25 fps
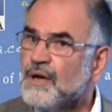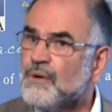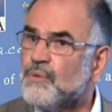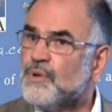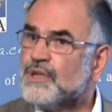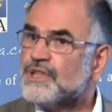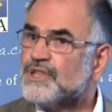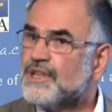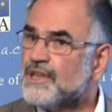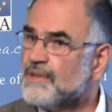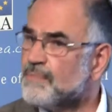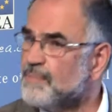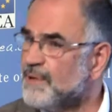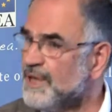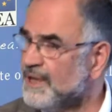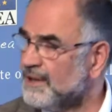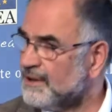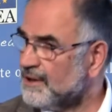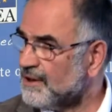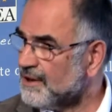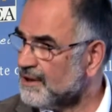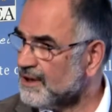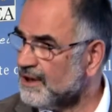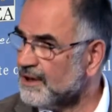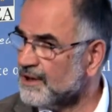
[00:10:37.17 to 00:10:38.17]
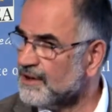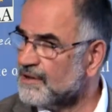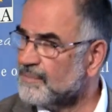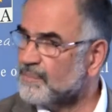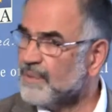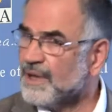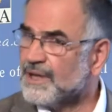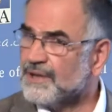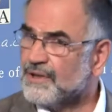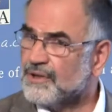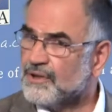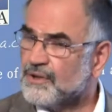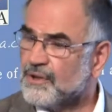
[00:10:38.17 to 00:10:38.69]
which is being discussed
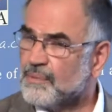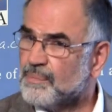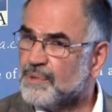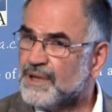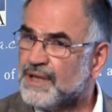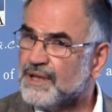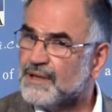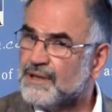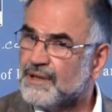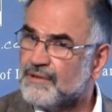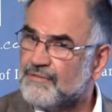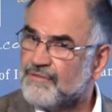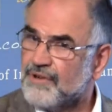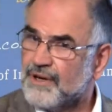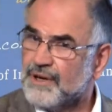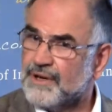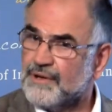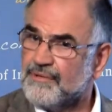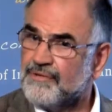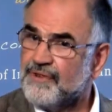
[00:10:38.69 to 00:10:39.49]
by the European and Foreign